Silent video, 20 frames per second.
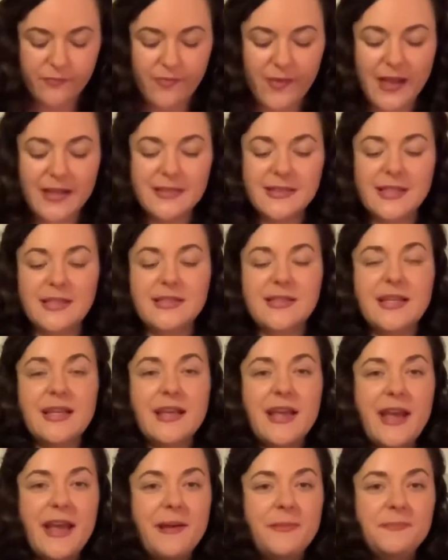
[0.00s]

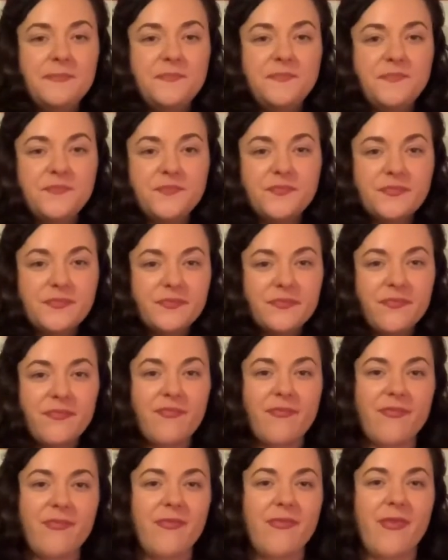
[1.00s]
Tzatziki.
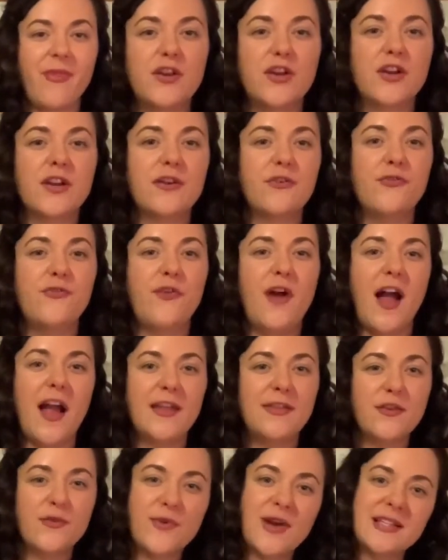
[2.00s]
You're gonna
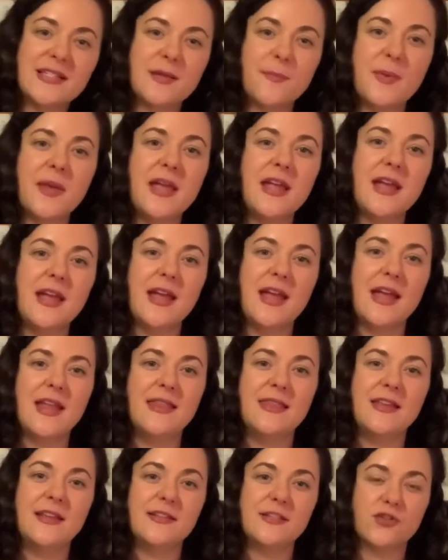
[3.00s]
find the recipe
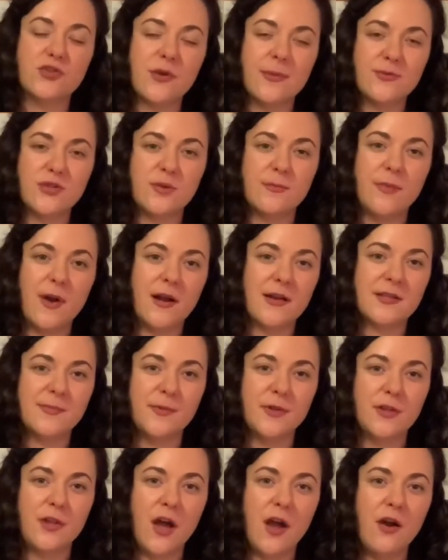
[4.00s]
in the description box
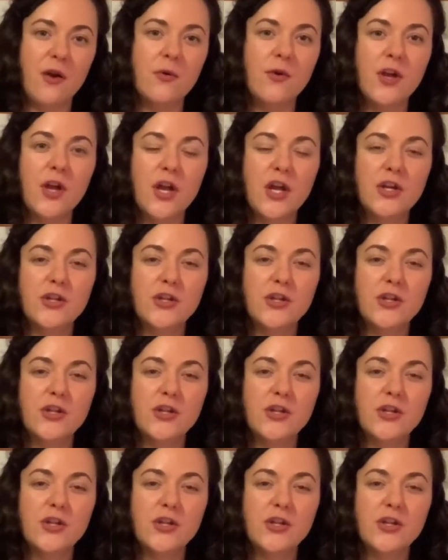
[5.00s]
below.